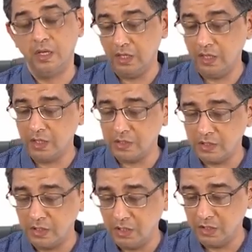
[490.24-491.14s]

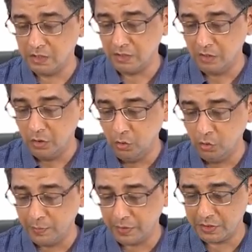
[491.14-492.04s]
AST is a
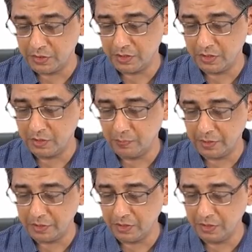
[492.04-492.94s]
low pressure shunt. The
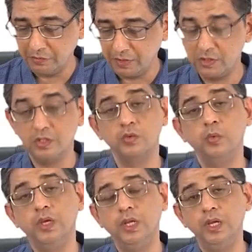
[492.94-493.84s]
pressure difference is
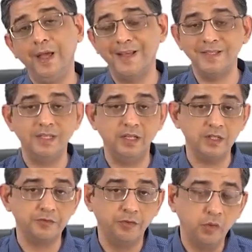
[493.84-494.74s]
only as little
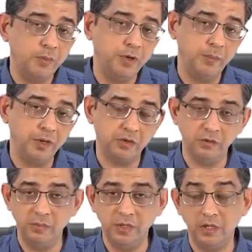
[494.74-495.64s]
as 4 millimeters
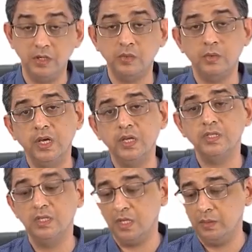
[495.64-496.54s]
of mercury. So
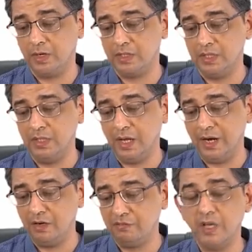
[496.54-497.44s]
AST can present
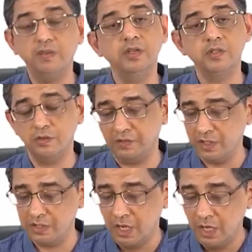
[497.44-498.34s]
at 5 years of
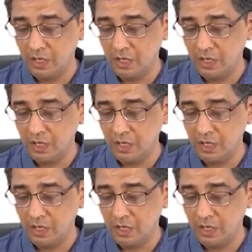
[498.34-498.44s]
age.